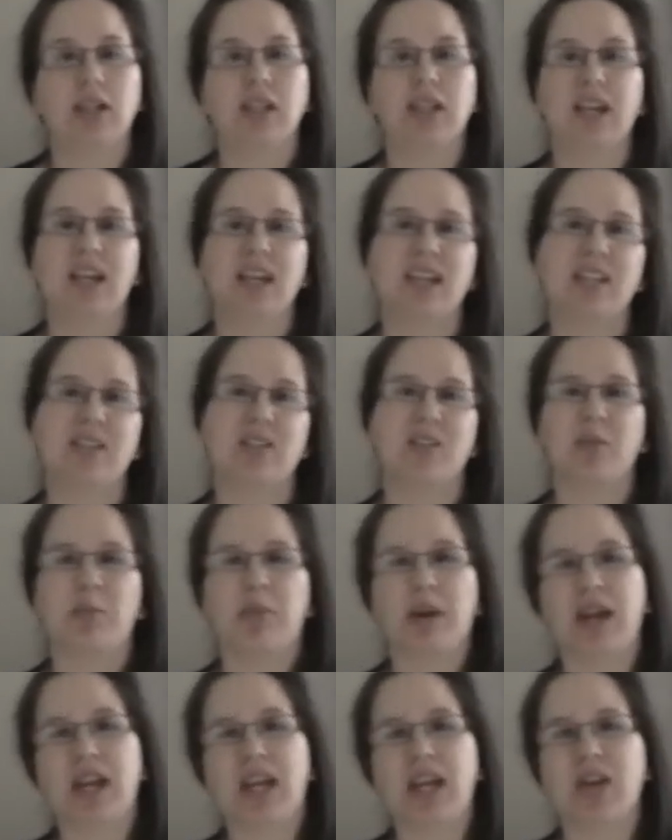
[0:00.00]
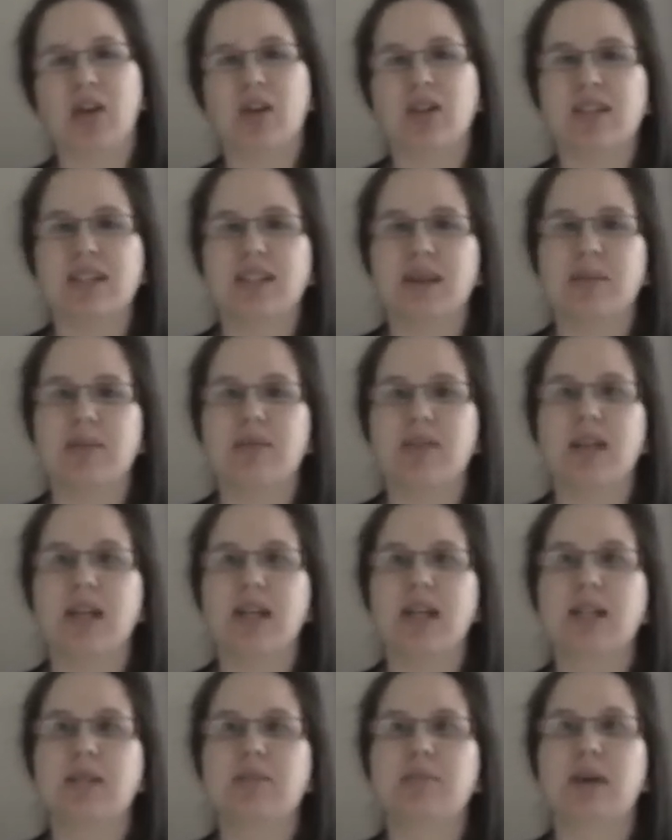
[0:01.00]
Yeah, he's sort of picky on some
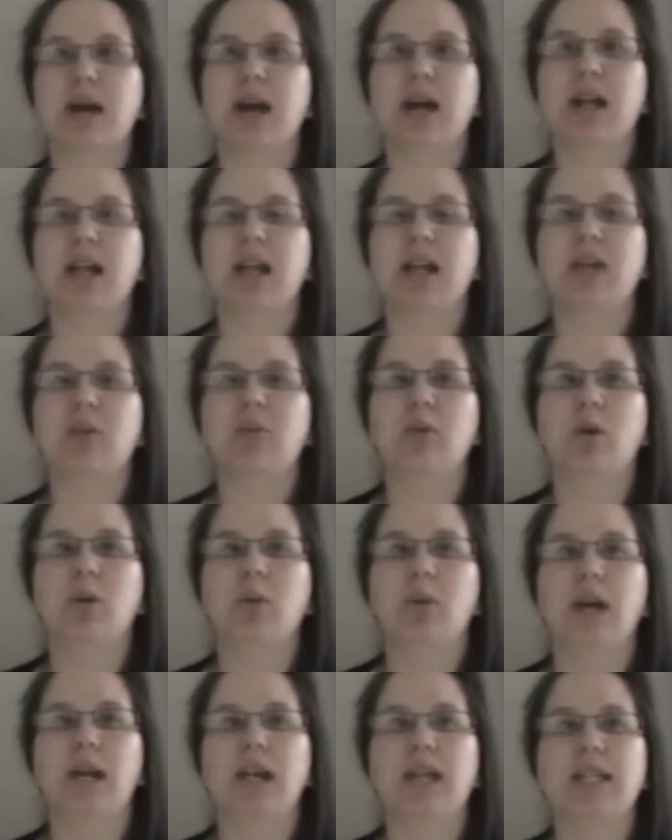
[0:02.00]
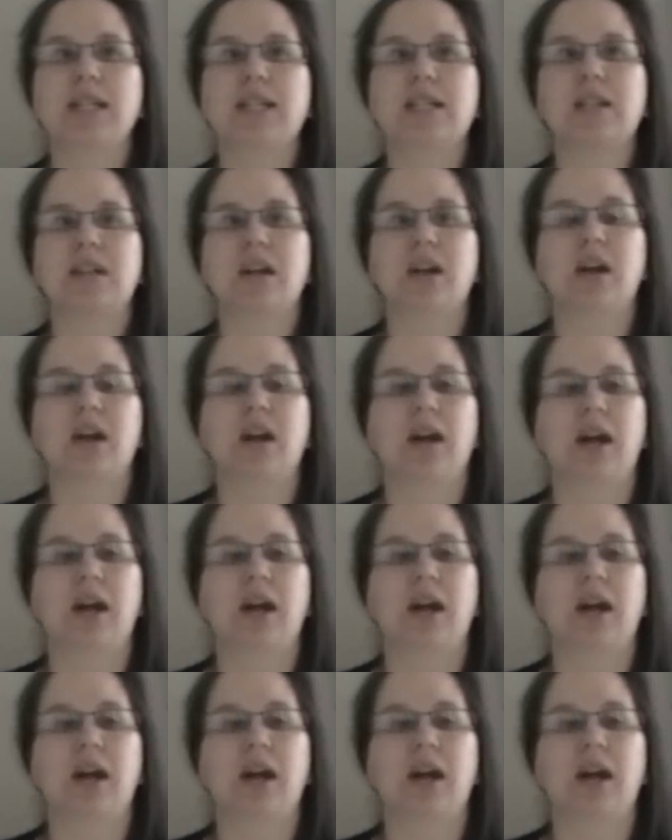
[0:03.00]
things, but he will eat